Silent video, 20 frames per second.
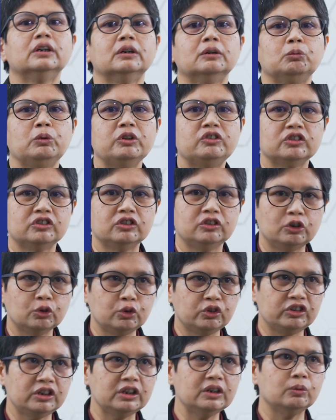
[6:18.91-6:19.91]
which is
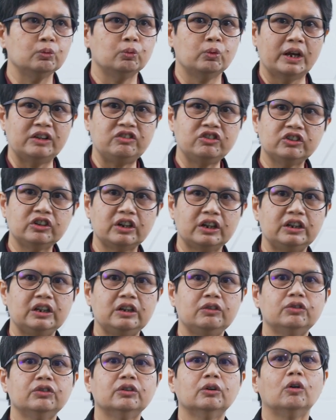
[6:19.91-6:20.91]
using
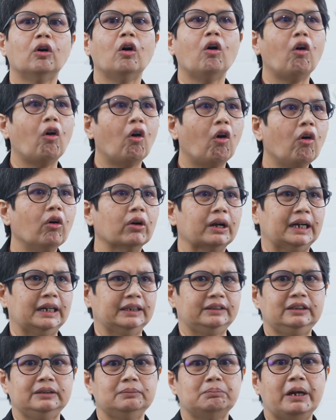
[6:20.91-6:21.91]
vegetative or
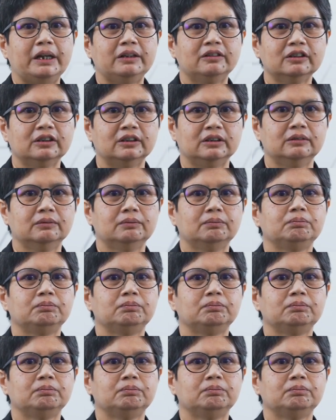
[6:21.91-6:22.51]
cutting method.